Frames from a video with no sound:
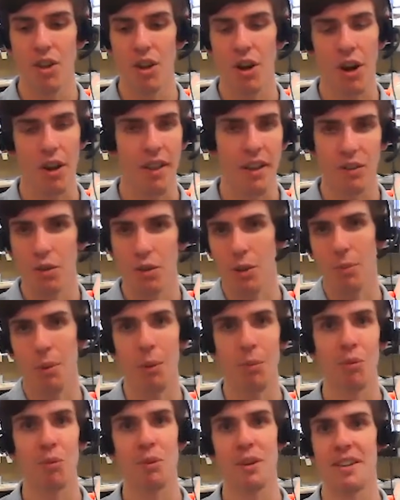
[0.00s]
there's all the
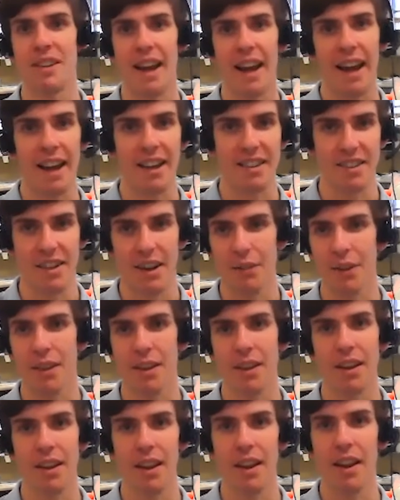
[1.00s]
problems with tags and
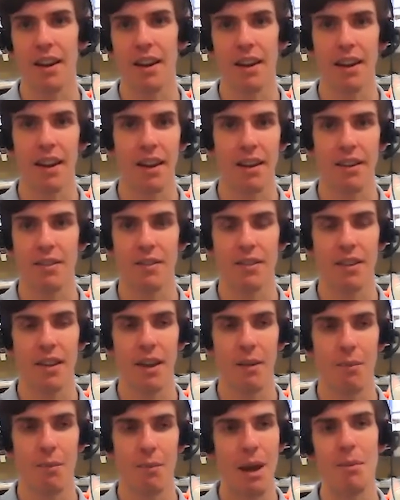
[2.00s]
everything, and
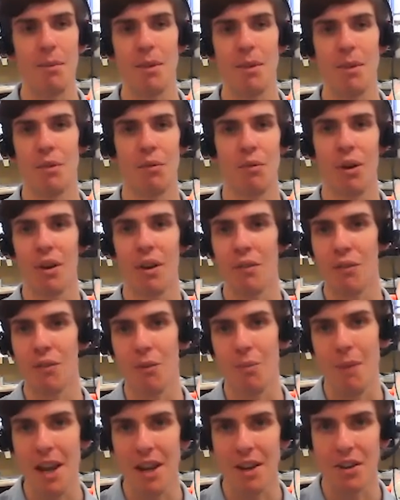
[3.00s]
it may be the wrong
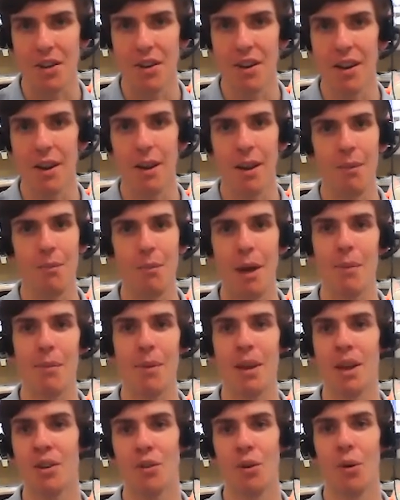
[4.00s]
information. It may
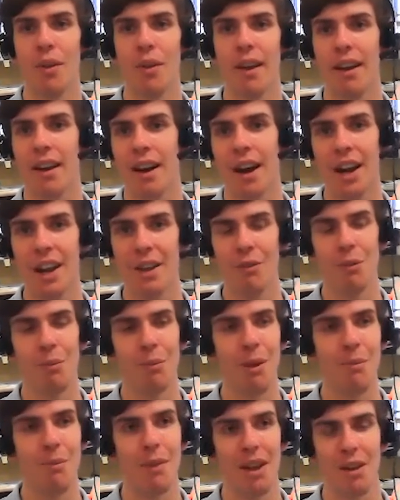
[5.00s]
be a door that can't even
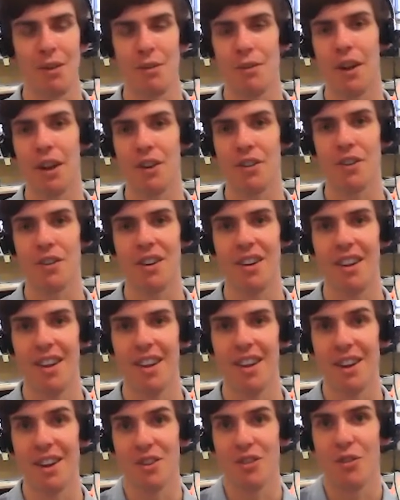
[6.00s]
be manufactured in
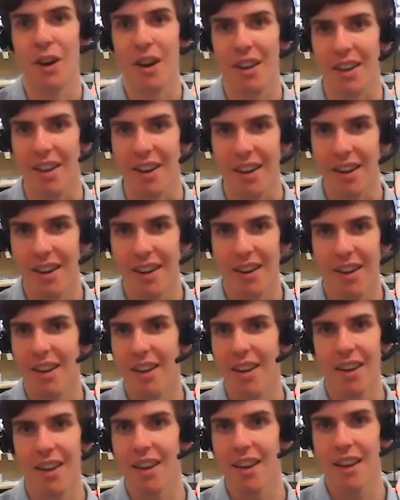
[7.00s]
Australia.
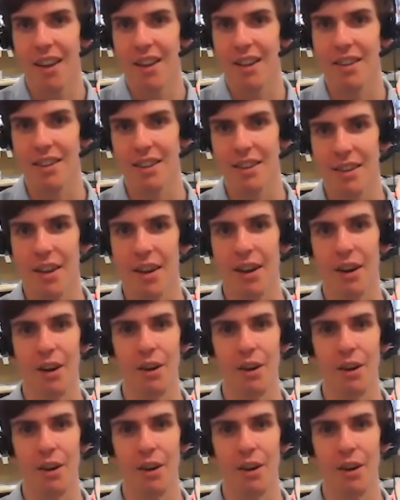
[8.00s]
So,